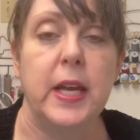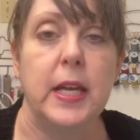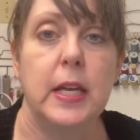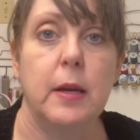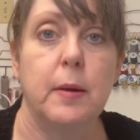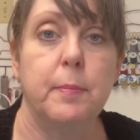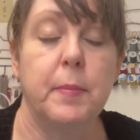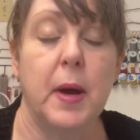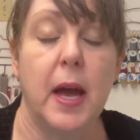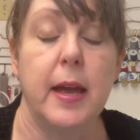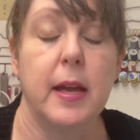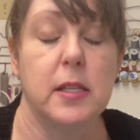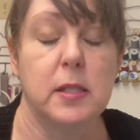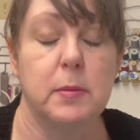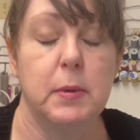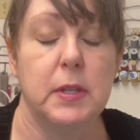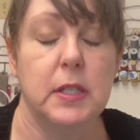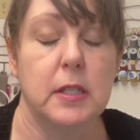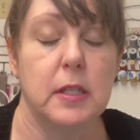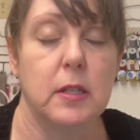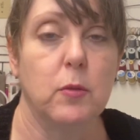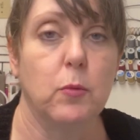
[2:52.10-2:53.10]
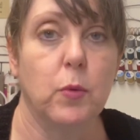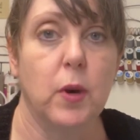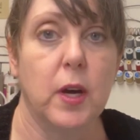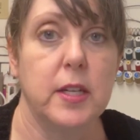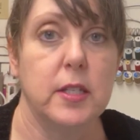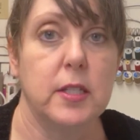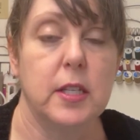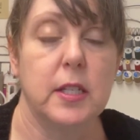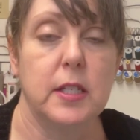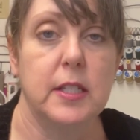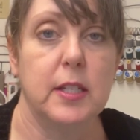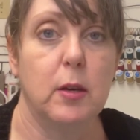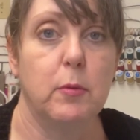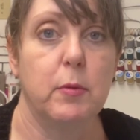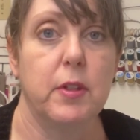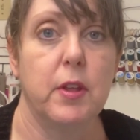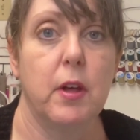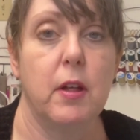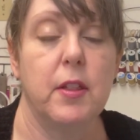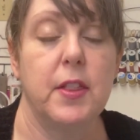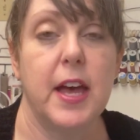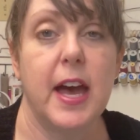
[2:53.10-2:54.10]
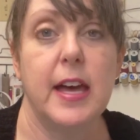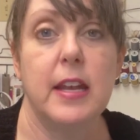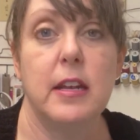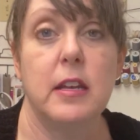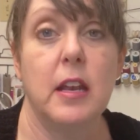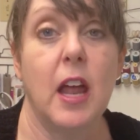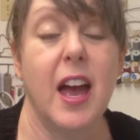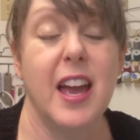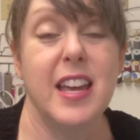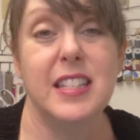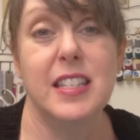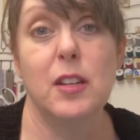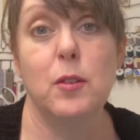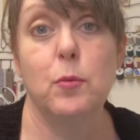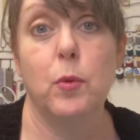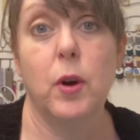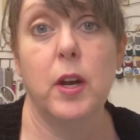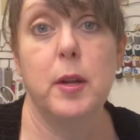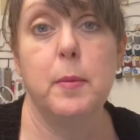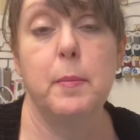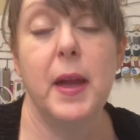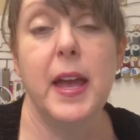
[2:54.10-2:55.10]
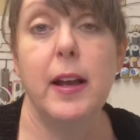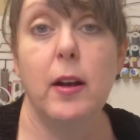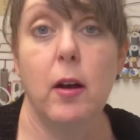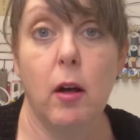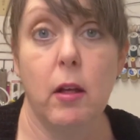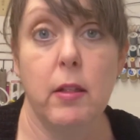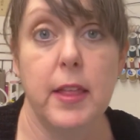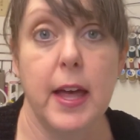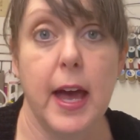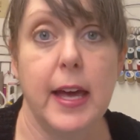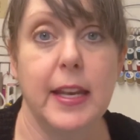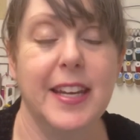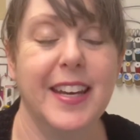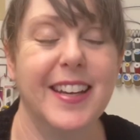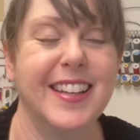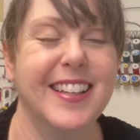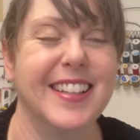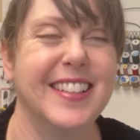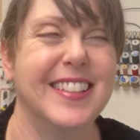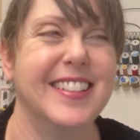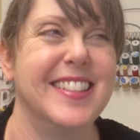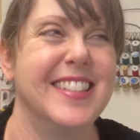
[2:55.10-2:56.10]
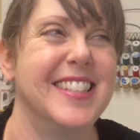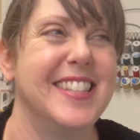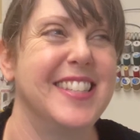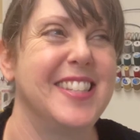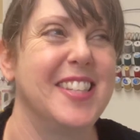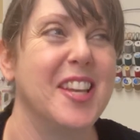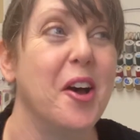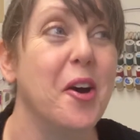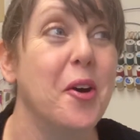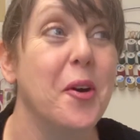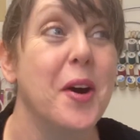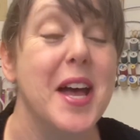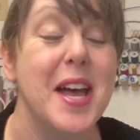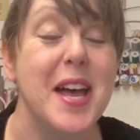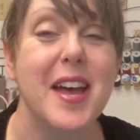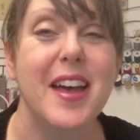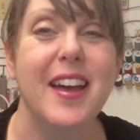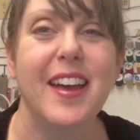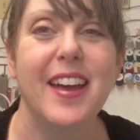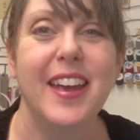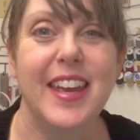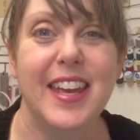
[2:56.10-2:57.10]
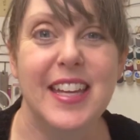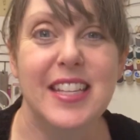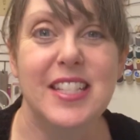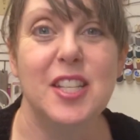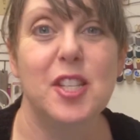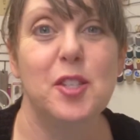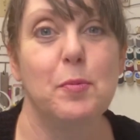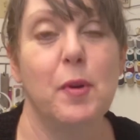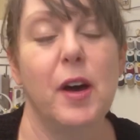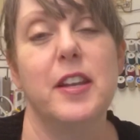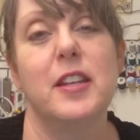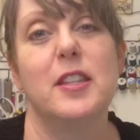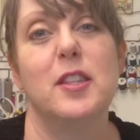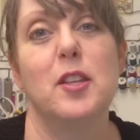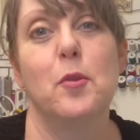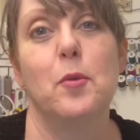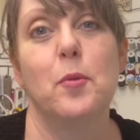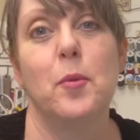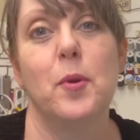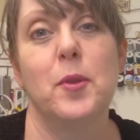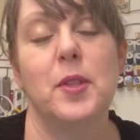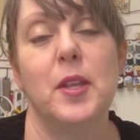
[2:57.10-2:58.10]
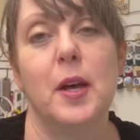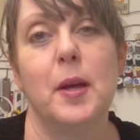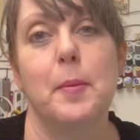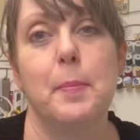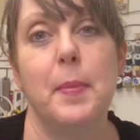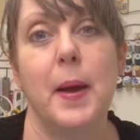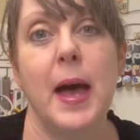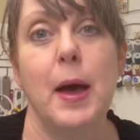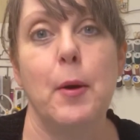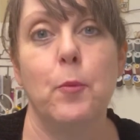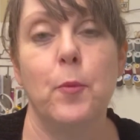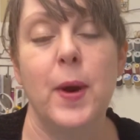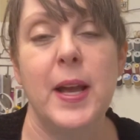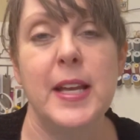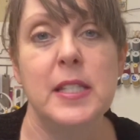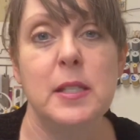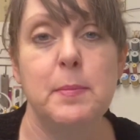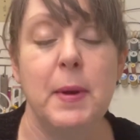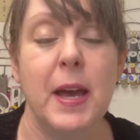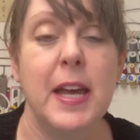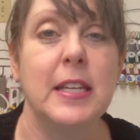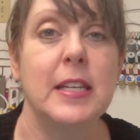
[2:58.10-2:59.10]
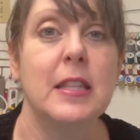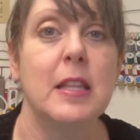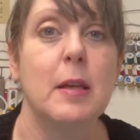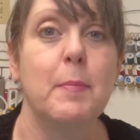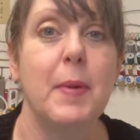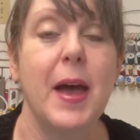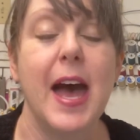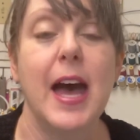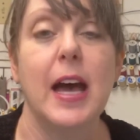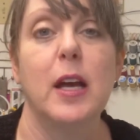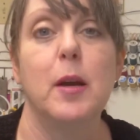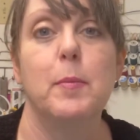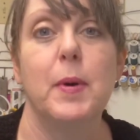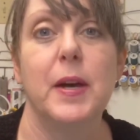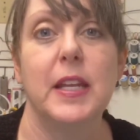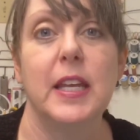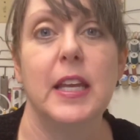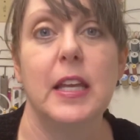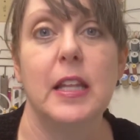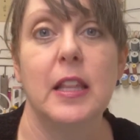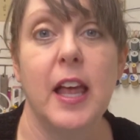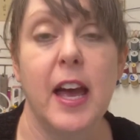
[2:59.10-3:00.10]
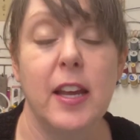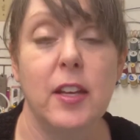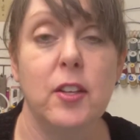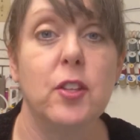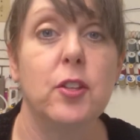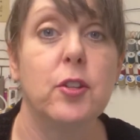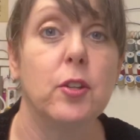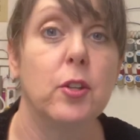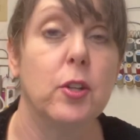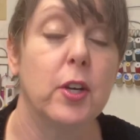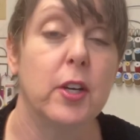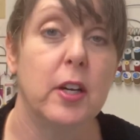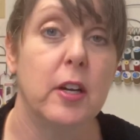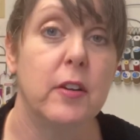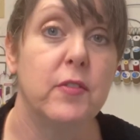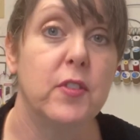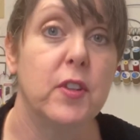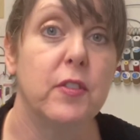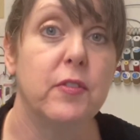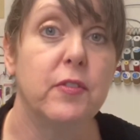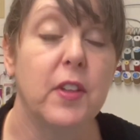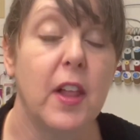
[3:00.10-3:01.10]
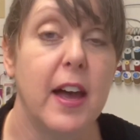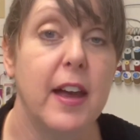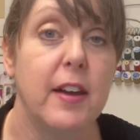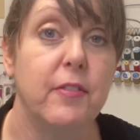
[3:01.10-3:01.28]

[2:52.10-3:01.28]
My husband didn't want to deal with all that, and I didn't want to make all that. So he just wanted the waistband in the back, but he liked the look of the fly